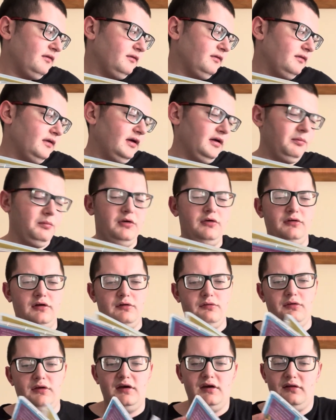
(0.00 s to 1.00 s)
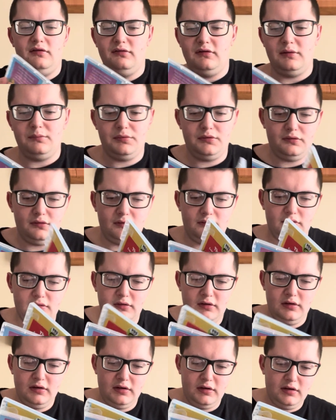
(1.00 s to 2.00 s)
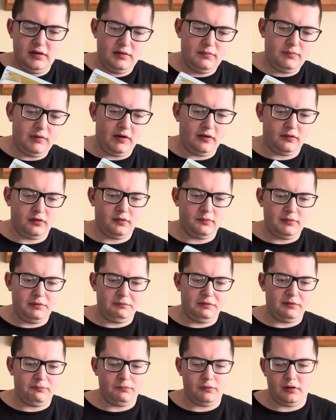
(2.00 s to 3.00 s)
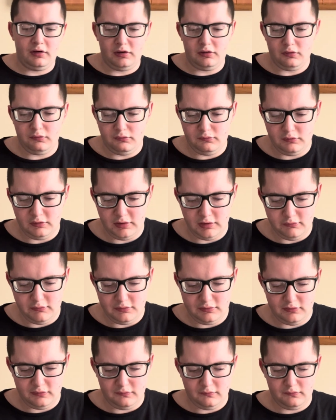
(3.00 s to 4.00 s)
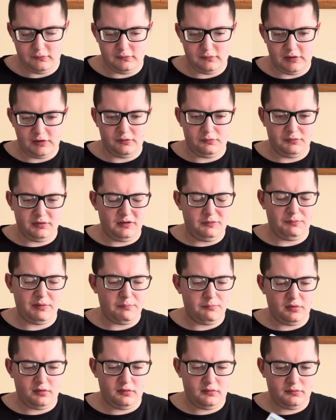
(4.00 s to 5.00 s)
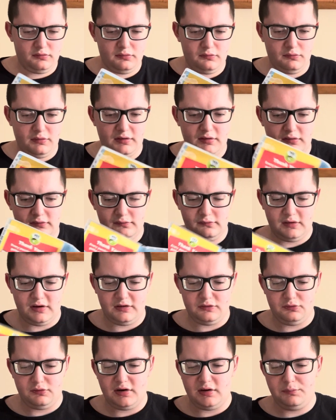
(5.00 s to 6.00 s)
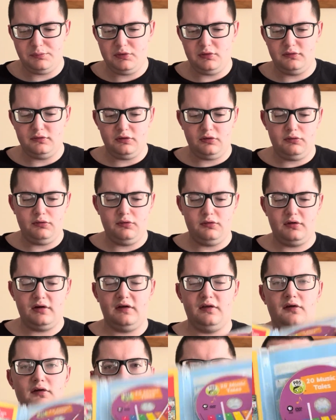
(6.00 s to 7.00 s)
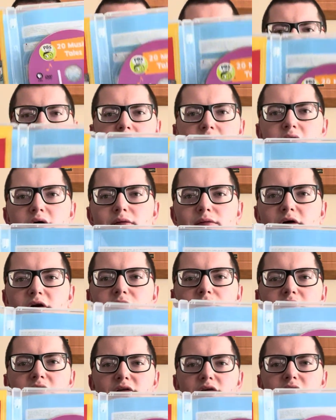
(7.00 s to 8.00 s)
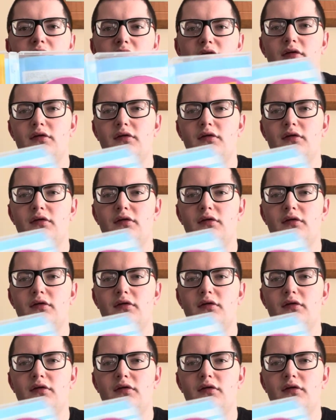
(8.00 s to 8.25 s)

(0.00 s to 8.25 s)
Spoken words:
like music-related episodes. But I don't know, maybe I'm wrong. I don't really remember what Odd Squad episodes include on this. But anyways, there's a